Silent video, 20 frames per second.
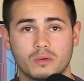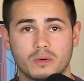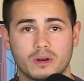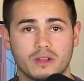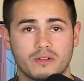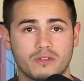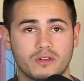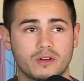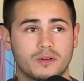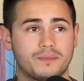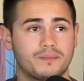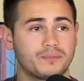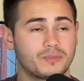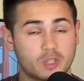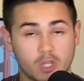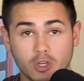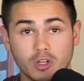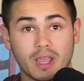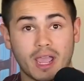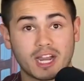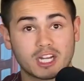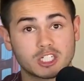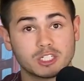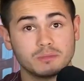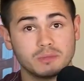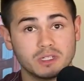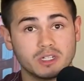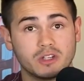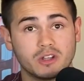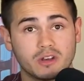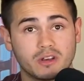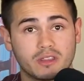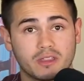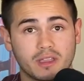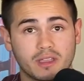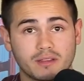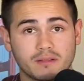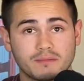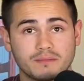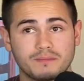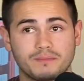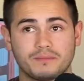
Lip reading: whatever could actually be a good thing.